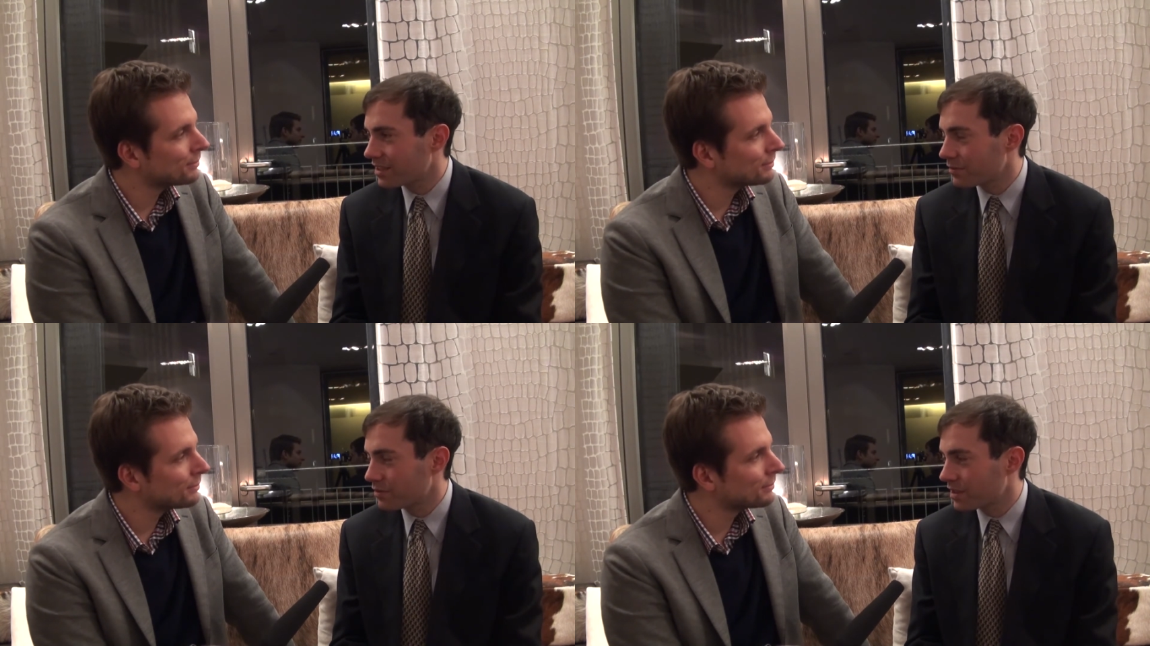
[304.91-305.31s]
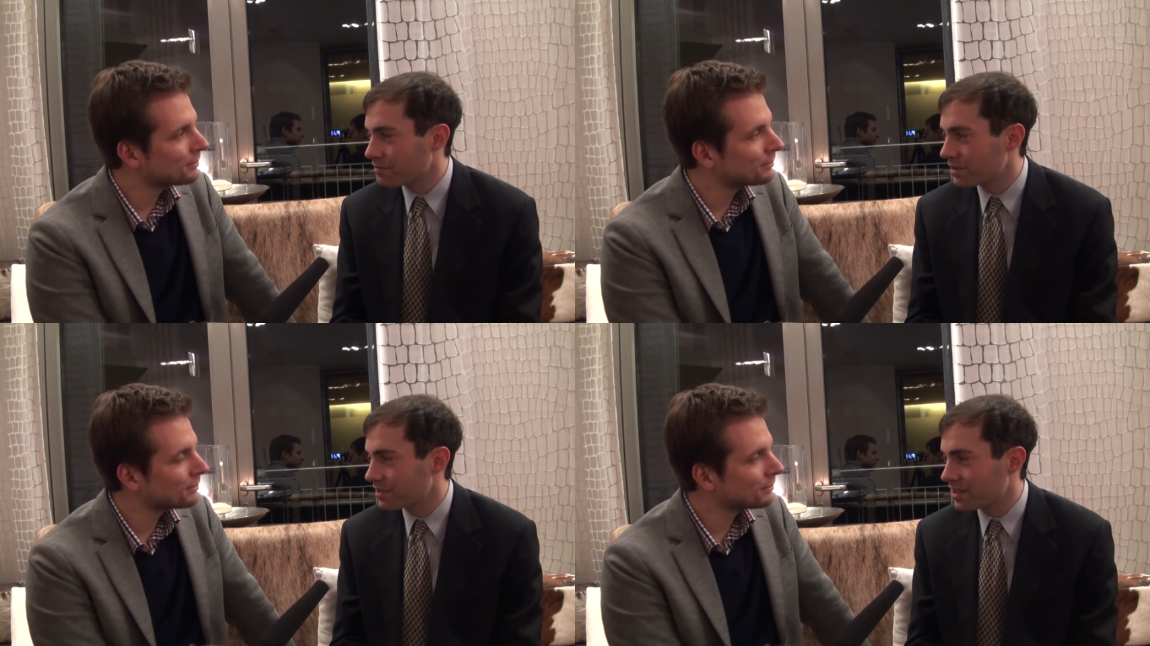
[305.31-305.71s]
Speaker 1: If you can
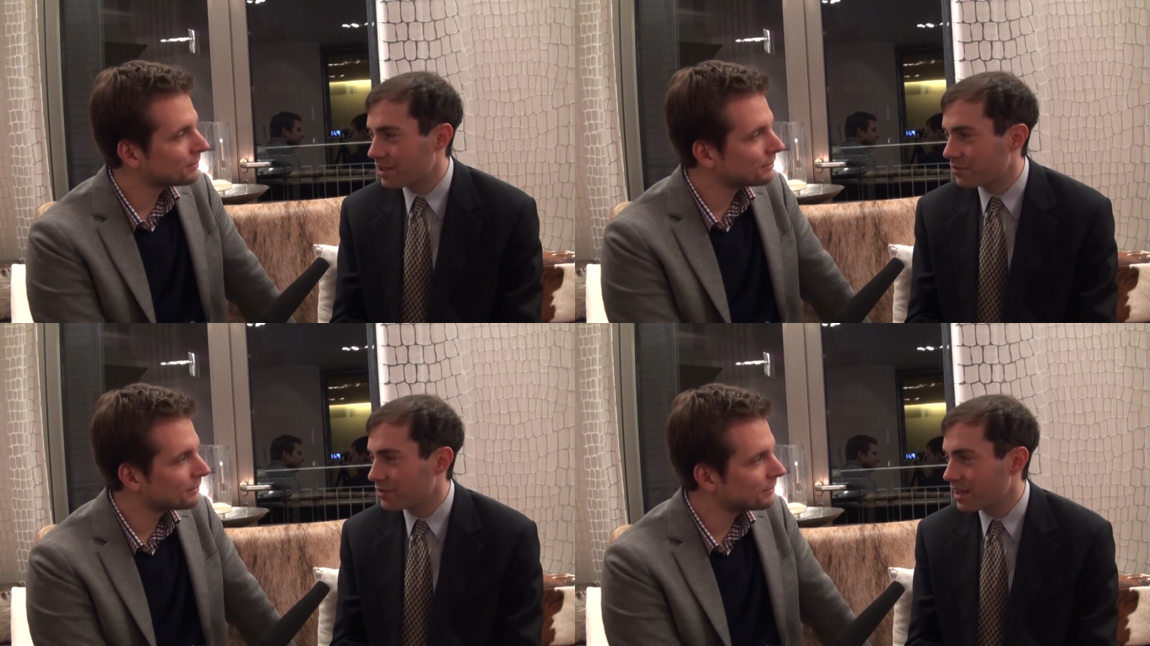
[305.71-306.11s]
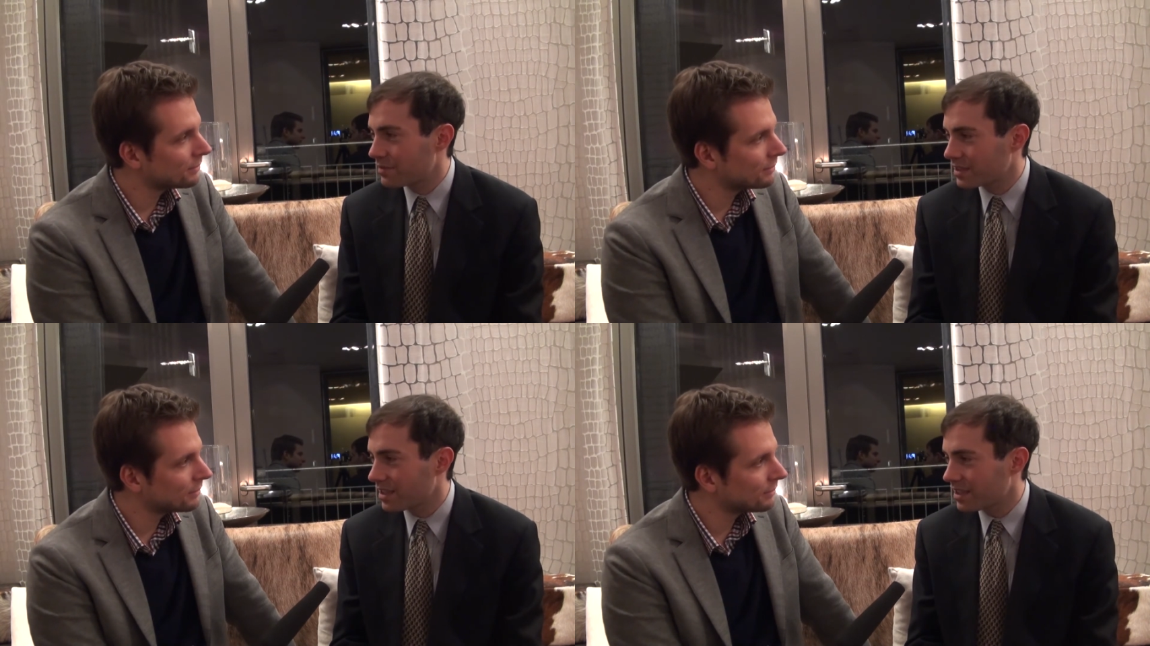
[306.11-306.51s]
build a
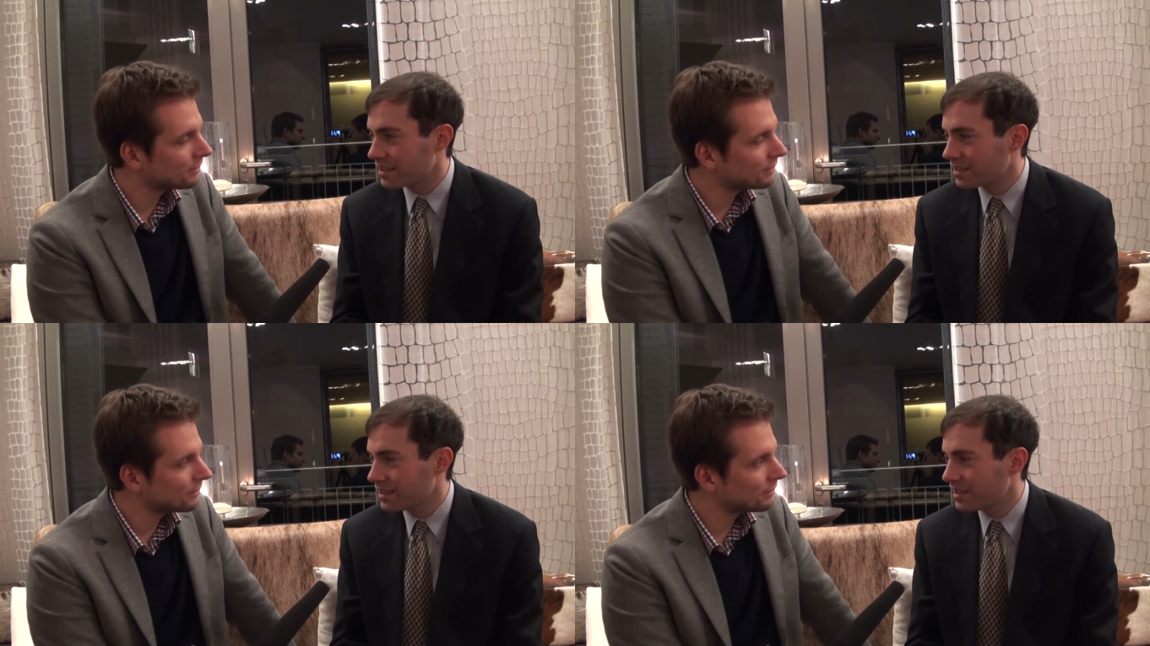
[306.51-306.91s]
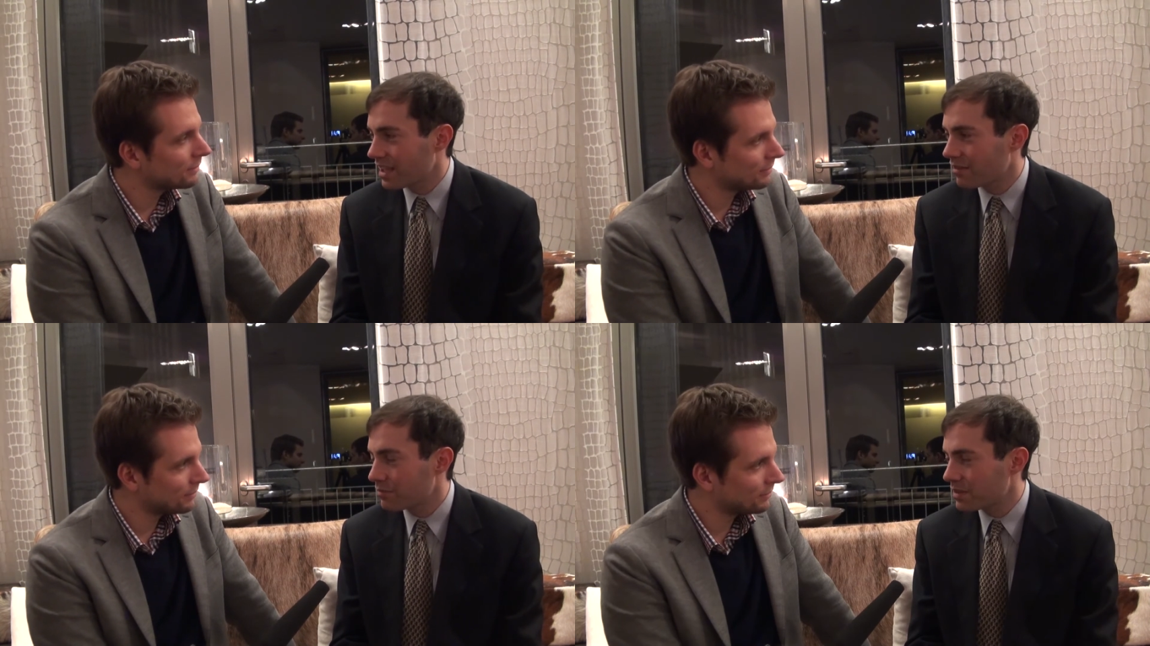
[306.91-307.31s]
self-driving car,
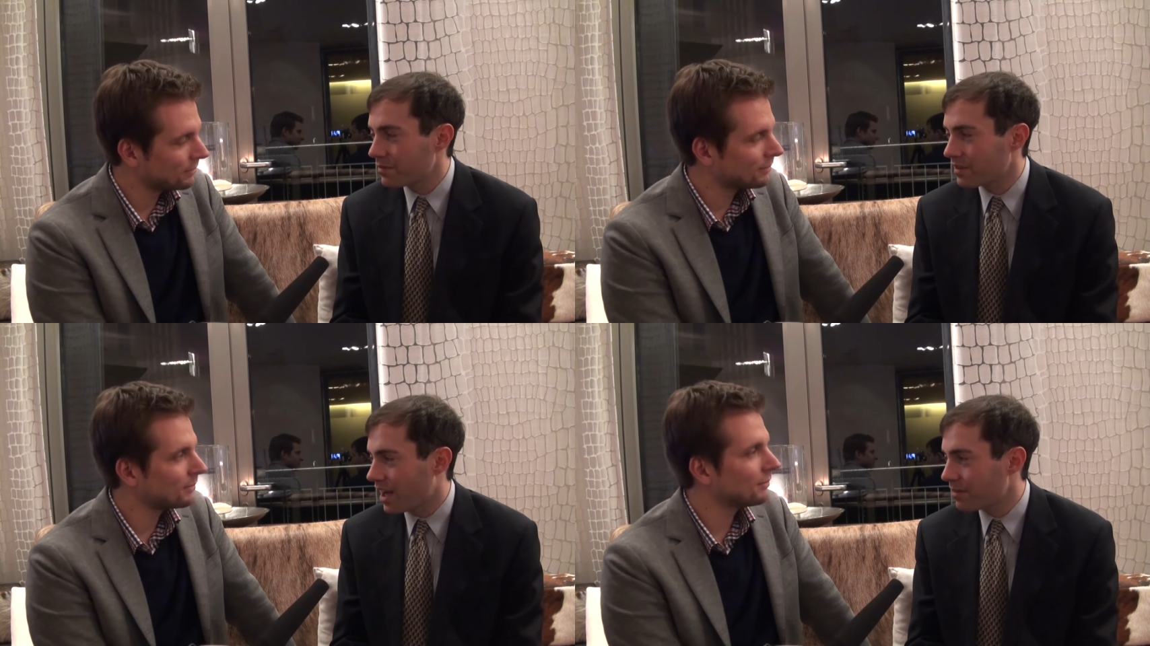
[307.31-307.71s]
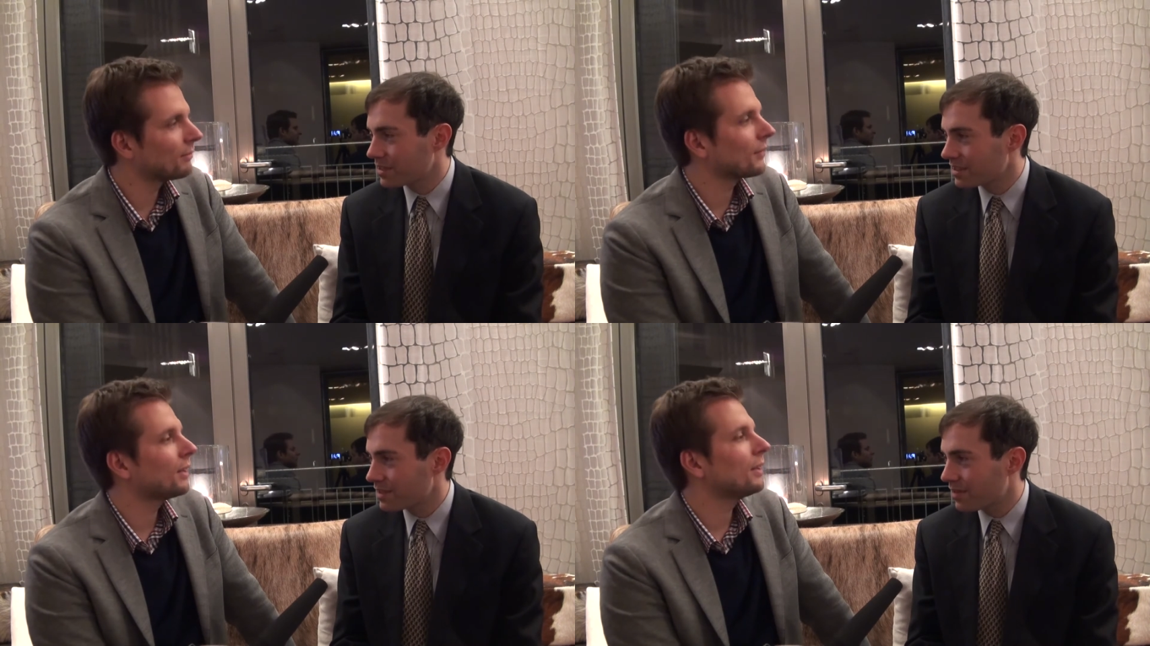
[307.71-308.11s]
that would be
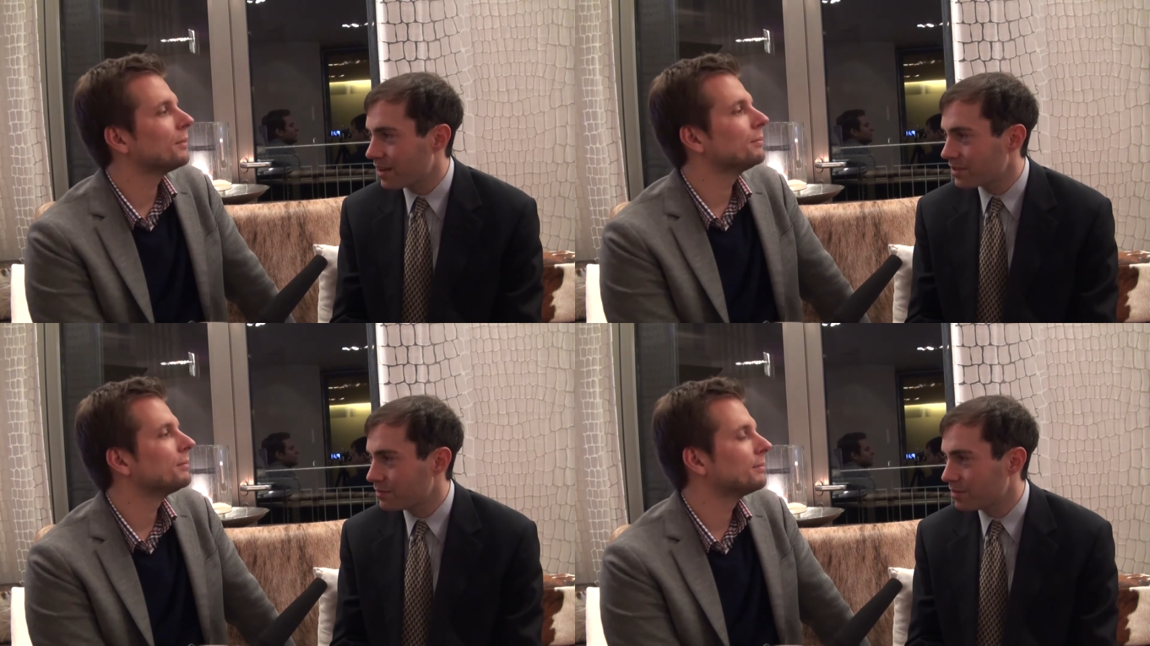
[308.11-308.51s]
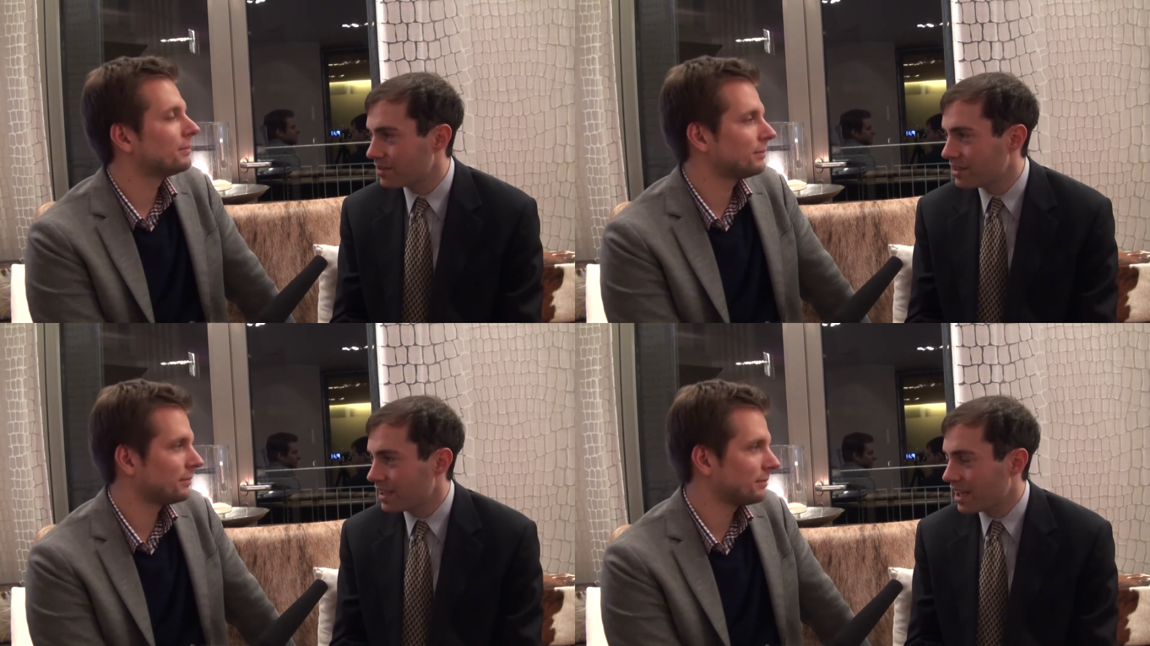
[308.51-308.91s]
phenomenally valuable.